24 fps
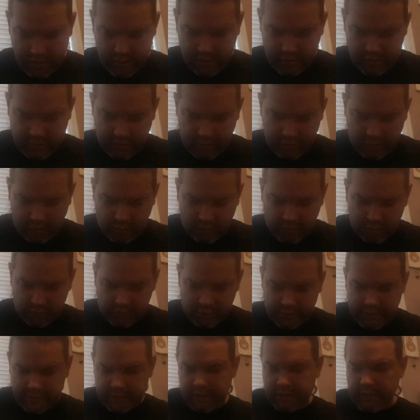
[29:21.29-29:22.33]
an older
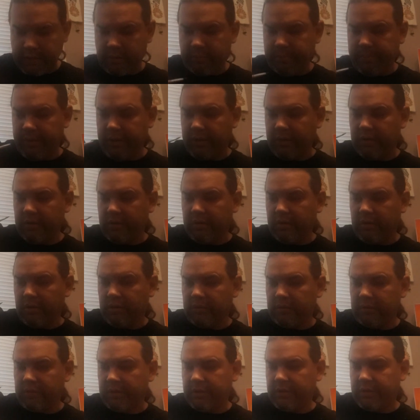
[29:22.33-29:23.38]
Citadel paint
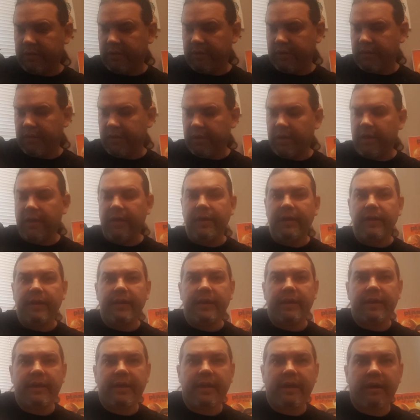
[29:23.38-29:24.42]
called
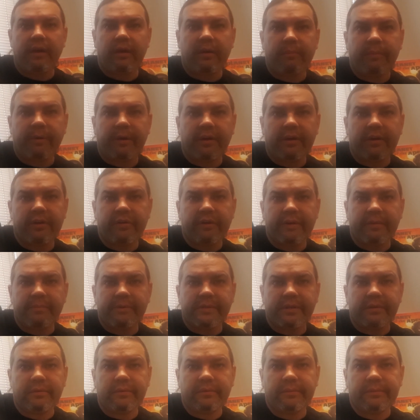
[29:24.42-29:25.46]
Carenberg
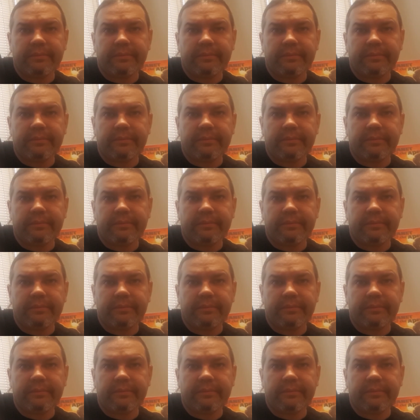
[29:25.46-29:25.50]
Crimson.